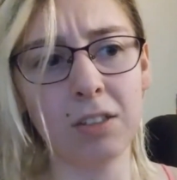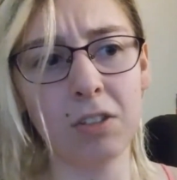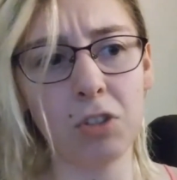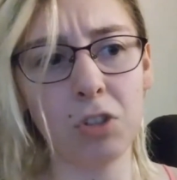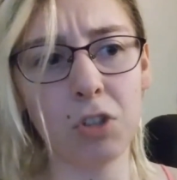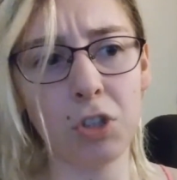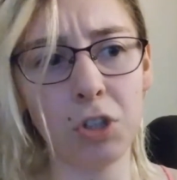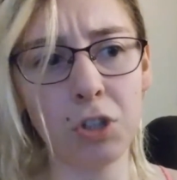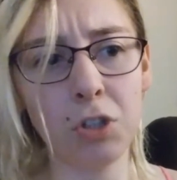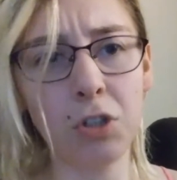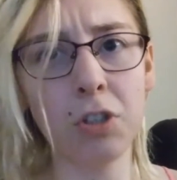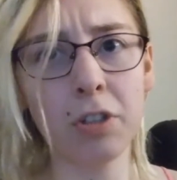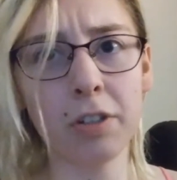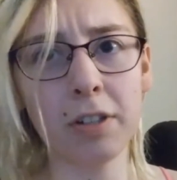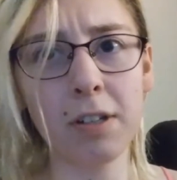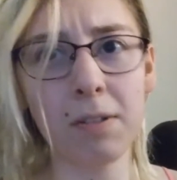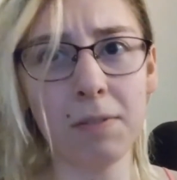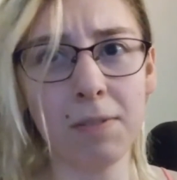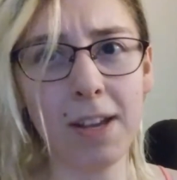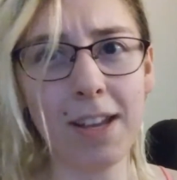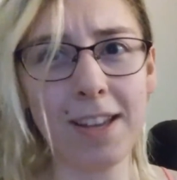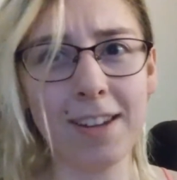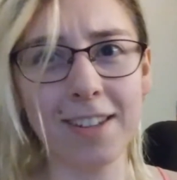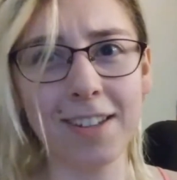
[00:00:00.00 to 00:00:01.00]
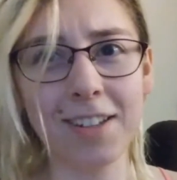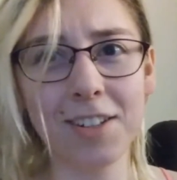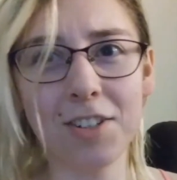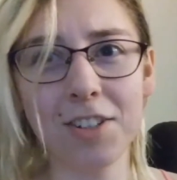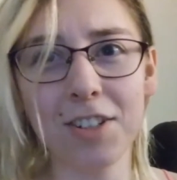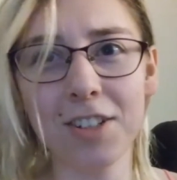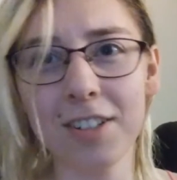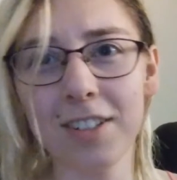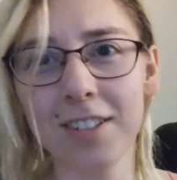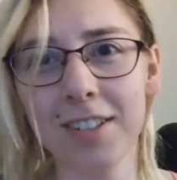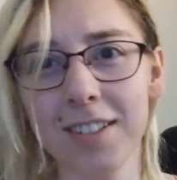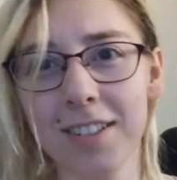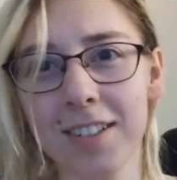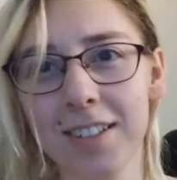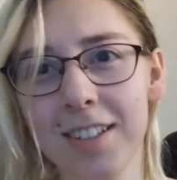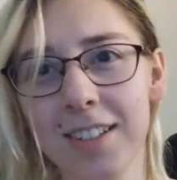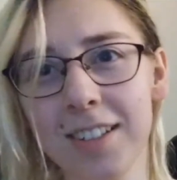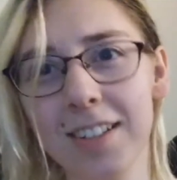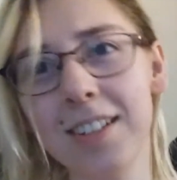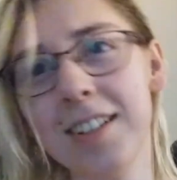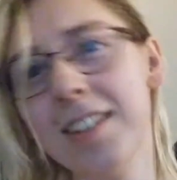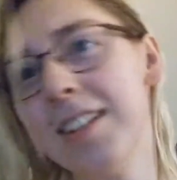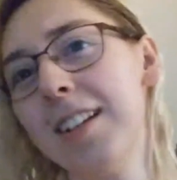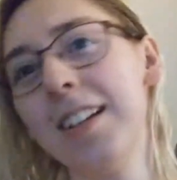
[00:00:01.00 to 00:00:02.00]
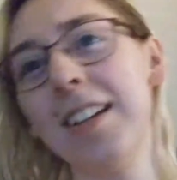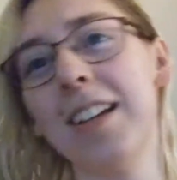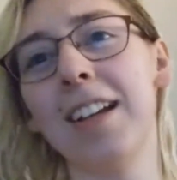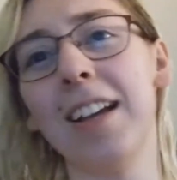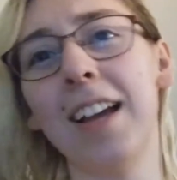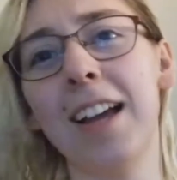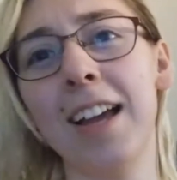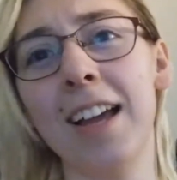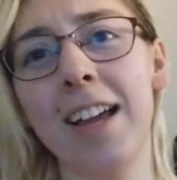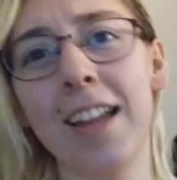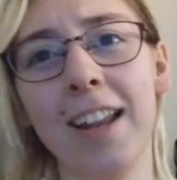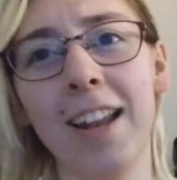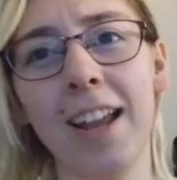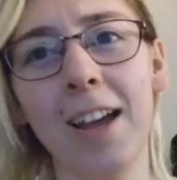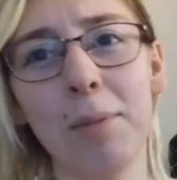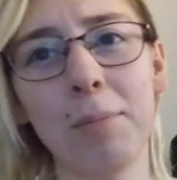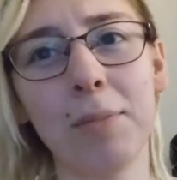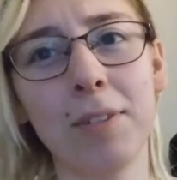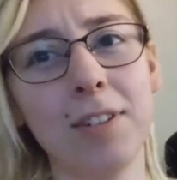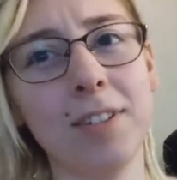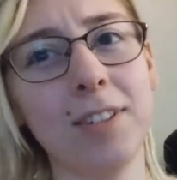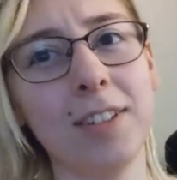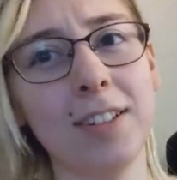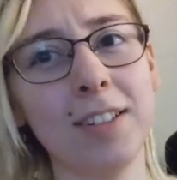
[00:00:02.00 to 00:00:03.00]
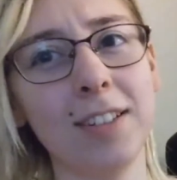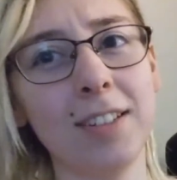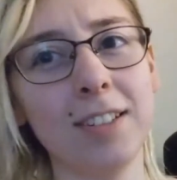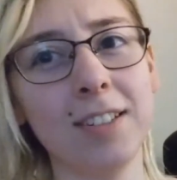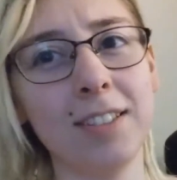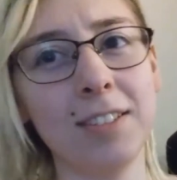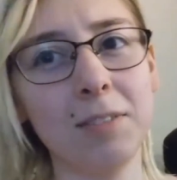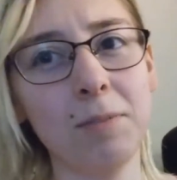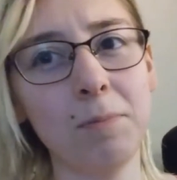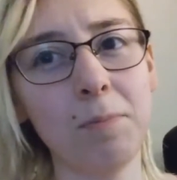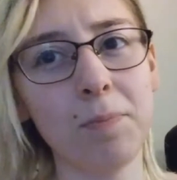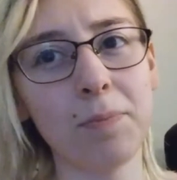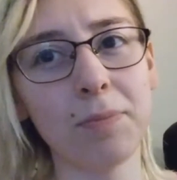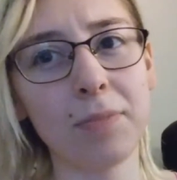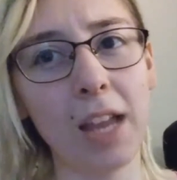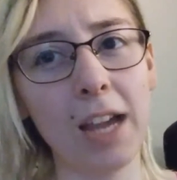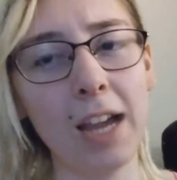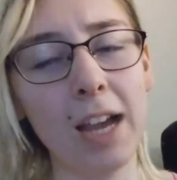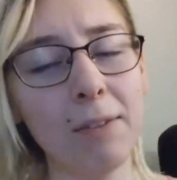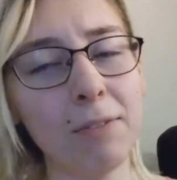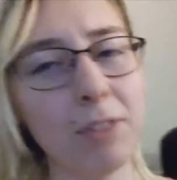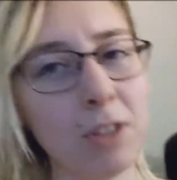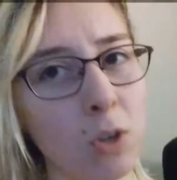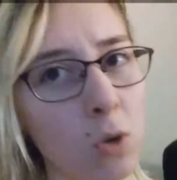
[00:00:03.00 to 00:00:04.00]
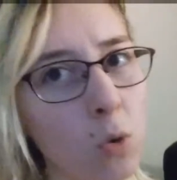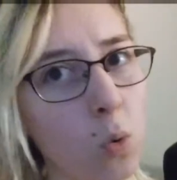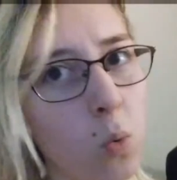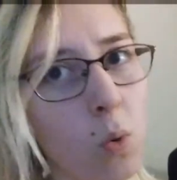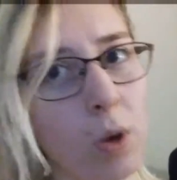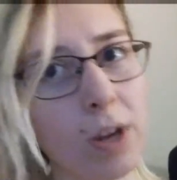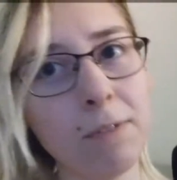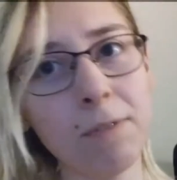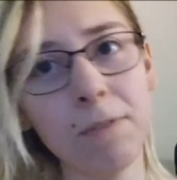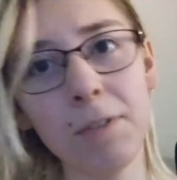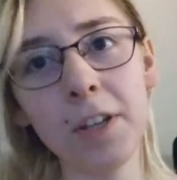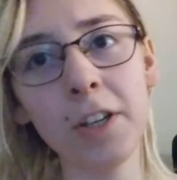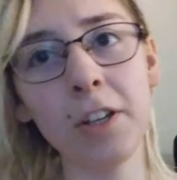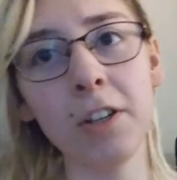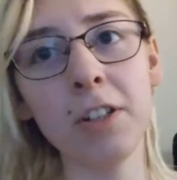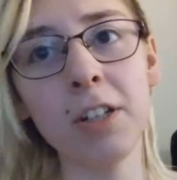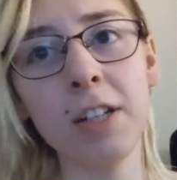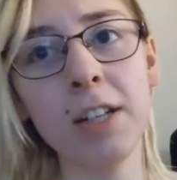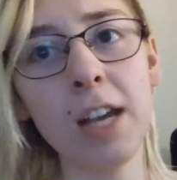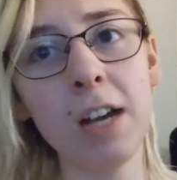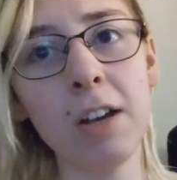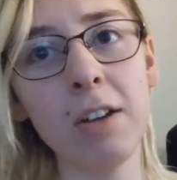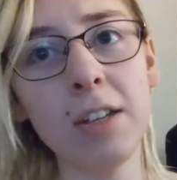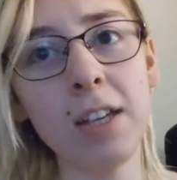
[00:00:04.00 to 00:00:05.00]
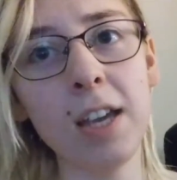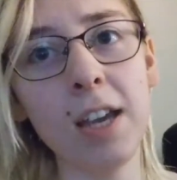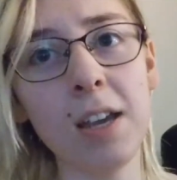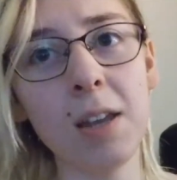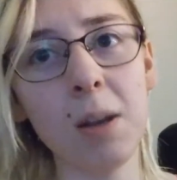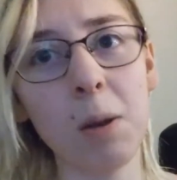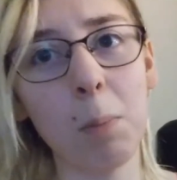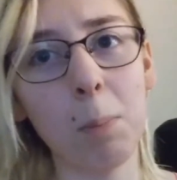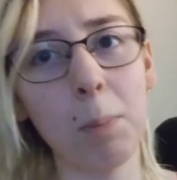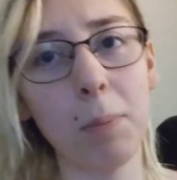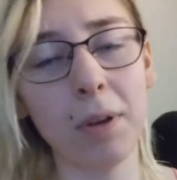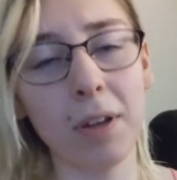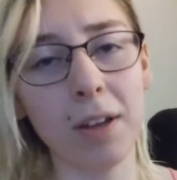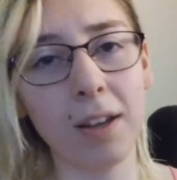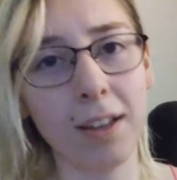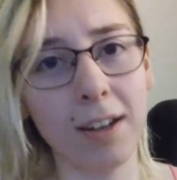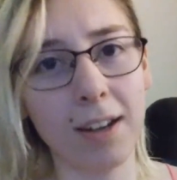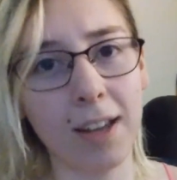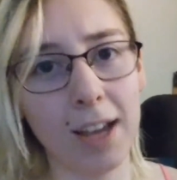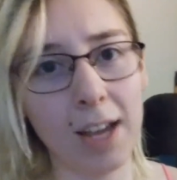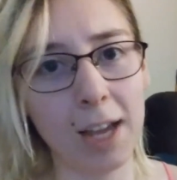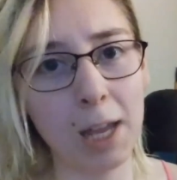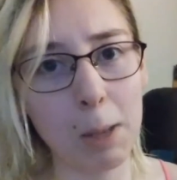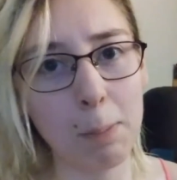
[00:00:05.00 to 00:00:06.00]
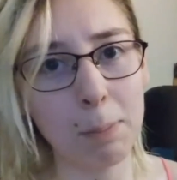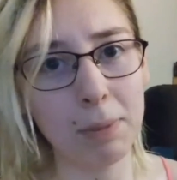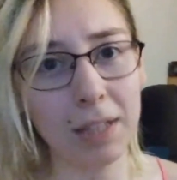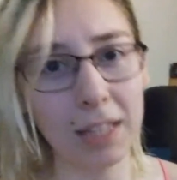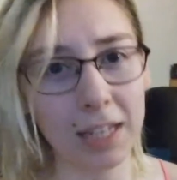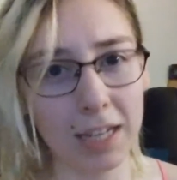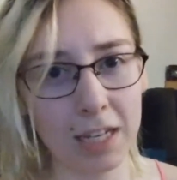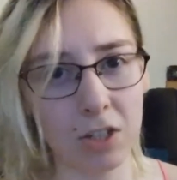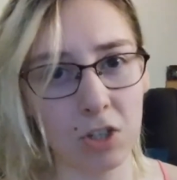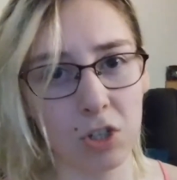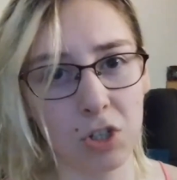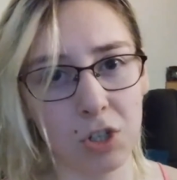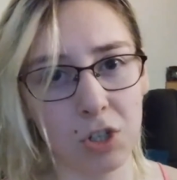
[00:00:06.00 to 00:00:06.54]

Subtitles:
to your advantage. And I haven't quite figured it out yet, but I plan